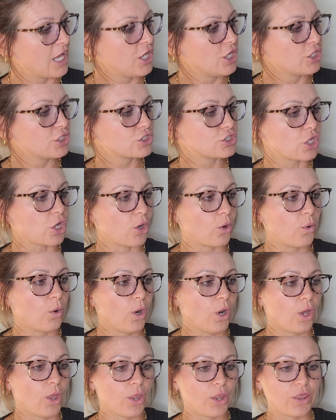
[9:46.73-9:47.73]
So
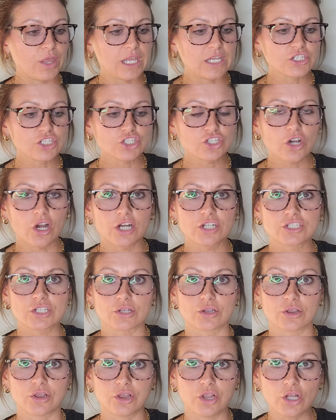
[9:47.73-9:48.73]
these charts
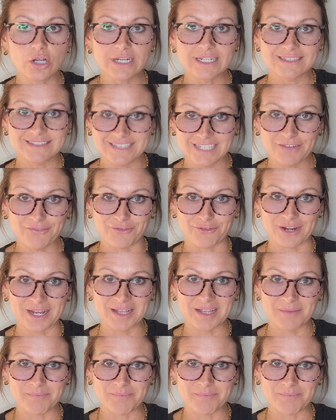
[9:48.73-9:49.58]
look different,